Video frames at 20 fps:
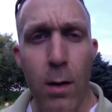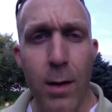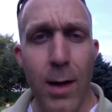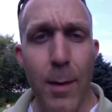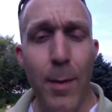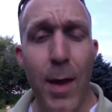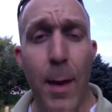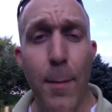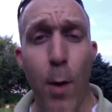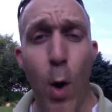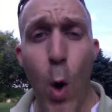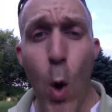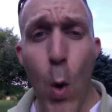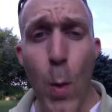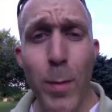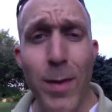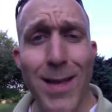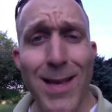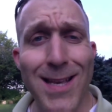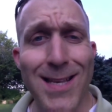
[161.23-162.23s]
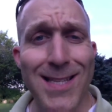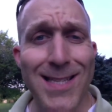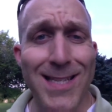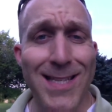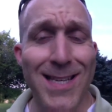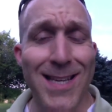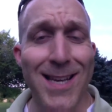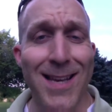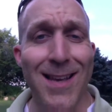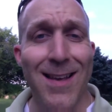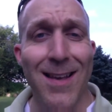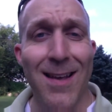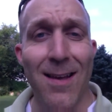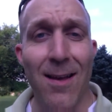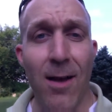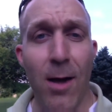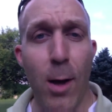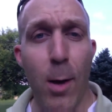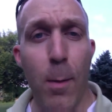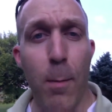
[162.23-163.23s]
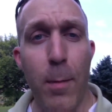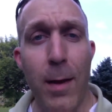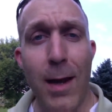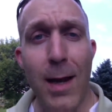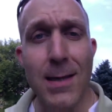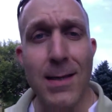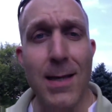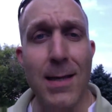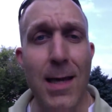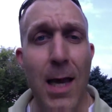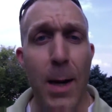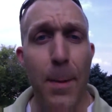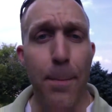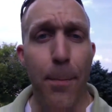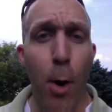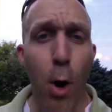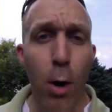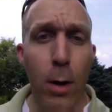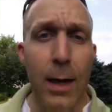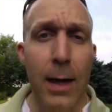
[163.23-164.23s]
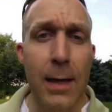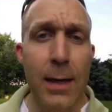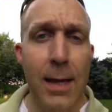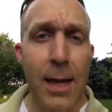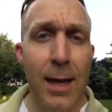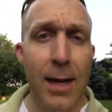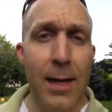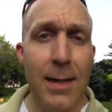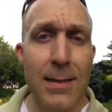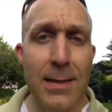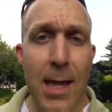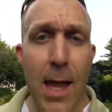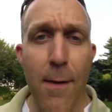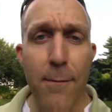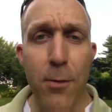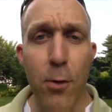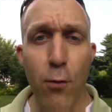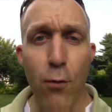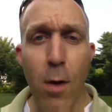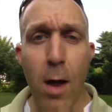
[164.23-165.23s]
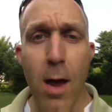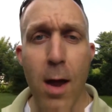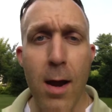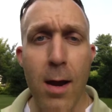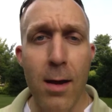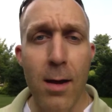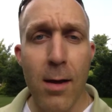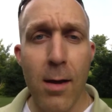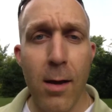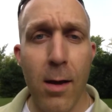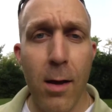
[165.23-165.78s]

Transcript: He became homeless. He's getting parking tickets left and right.